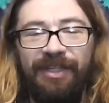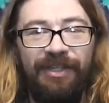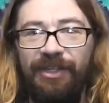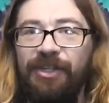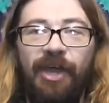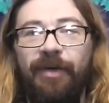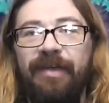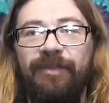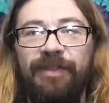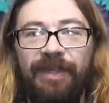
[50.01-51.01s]
you're gonna know
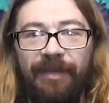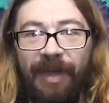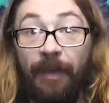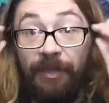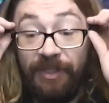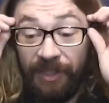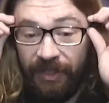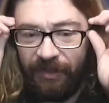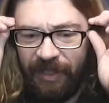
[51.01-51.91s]
everything about music.